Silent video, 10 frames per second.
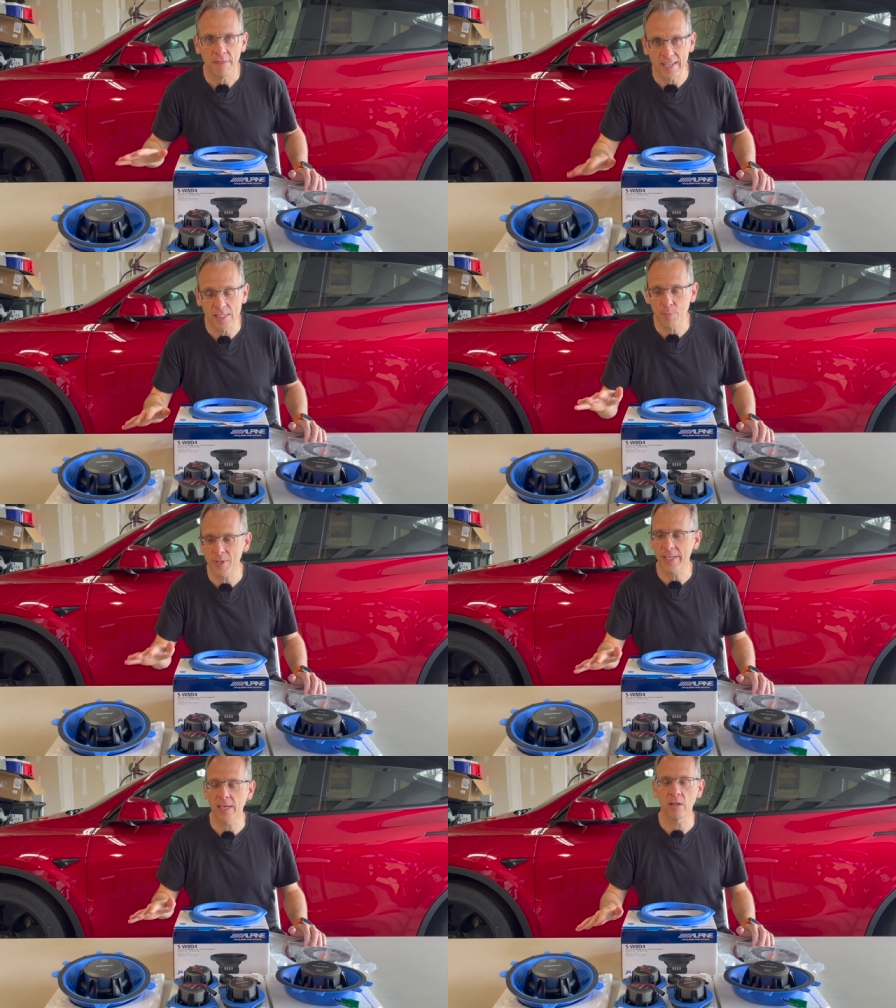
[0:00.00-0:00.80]
This
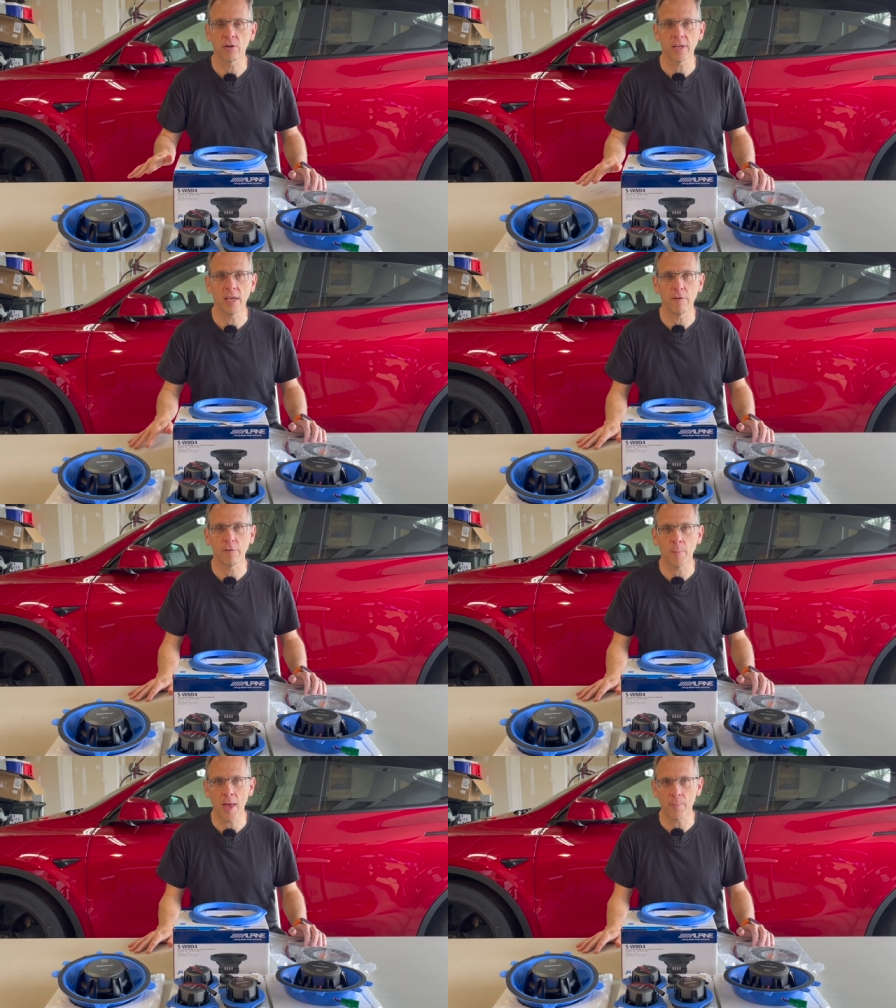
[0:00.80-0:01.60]
particular kit from
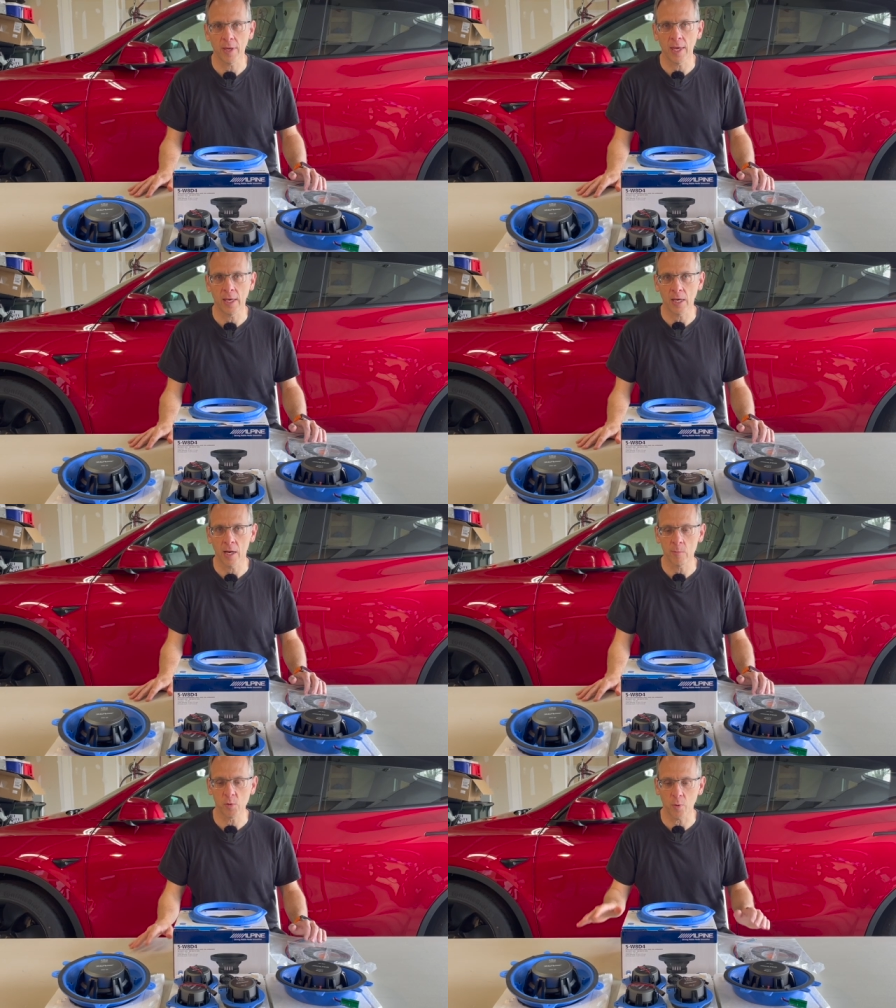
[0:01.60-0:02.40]
HEPA King
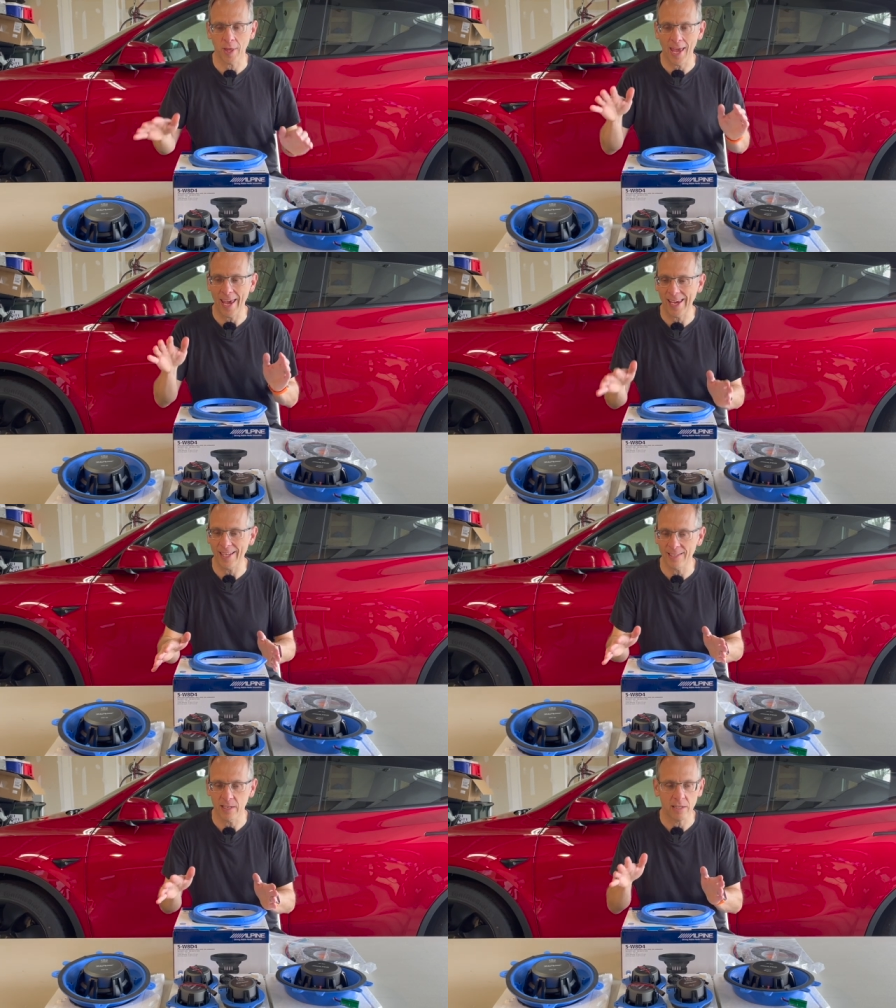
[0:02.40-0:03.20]
comes with
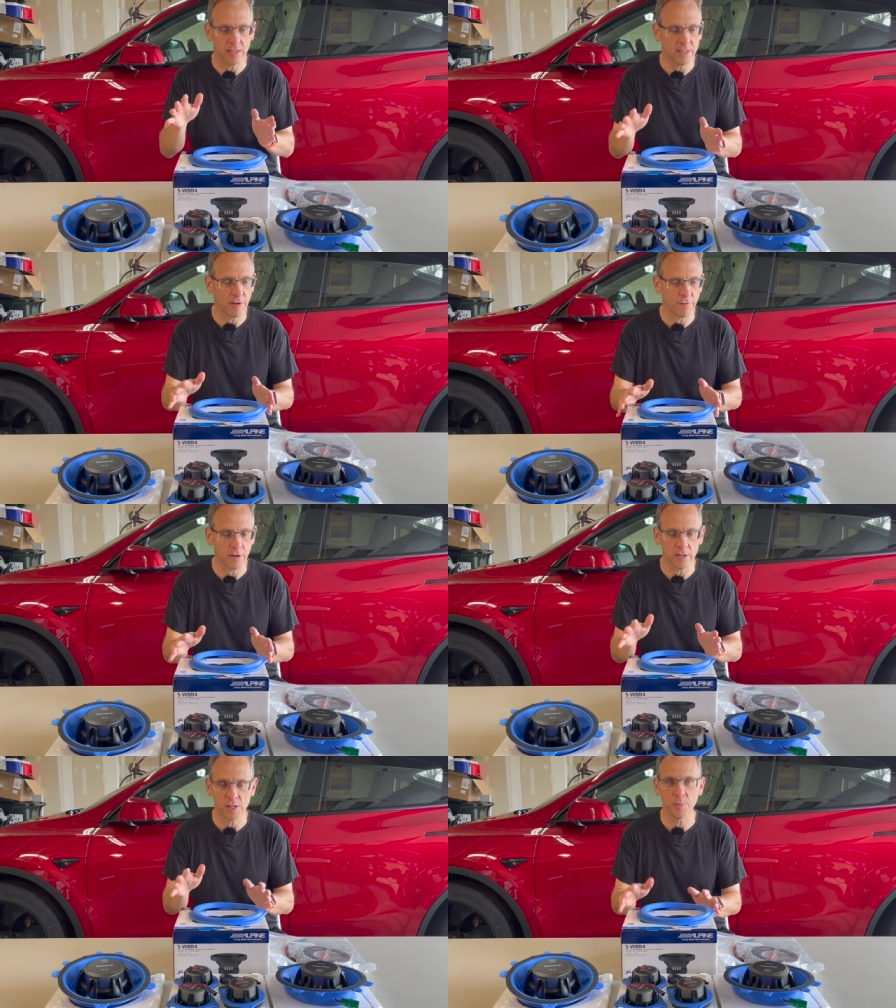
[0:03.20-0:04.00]
eight
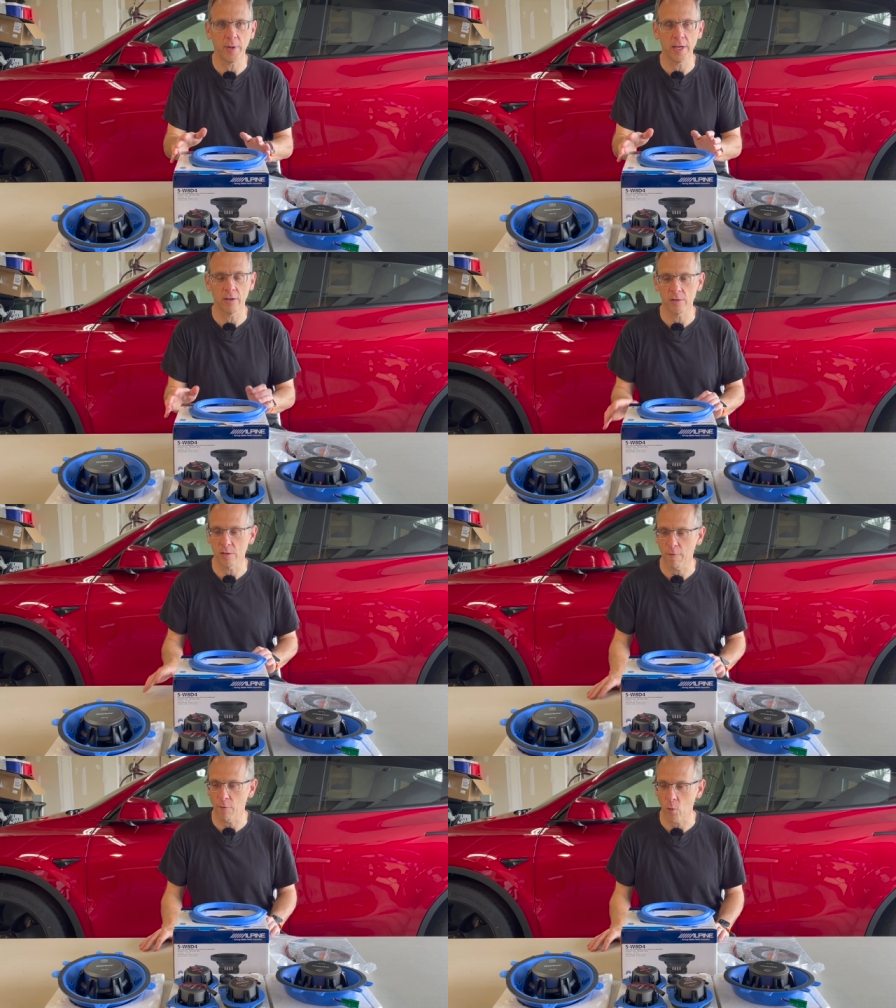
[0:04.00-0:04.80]
different speakers
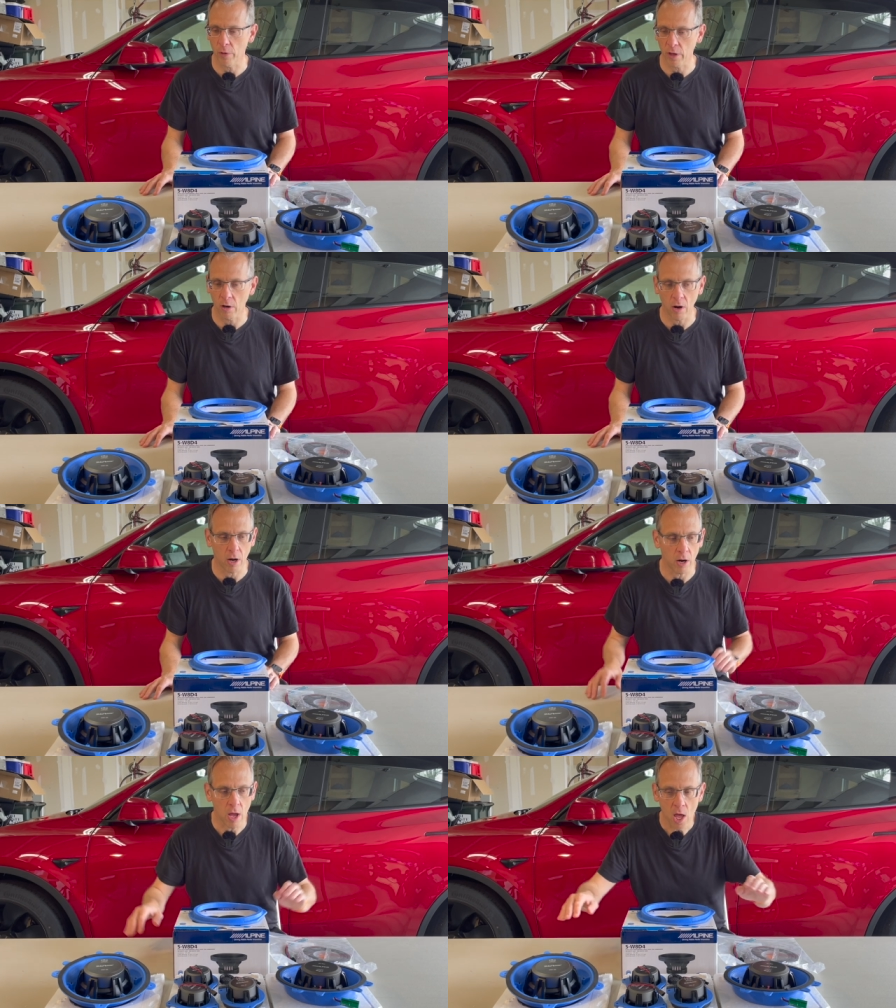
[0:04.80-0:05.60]
for the car.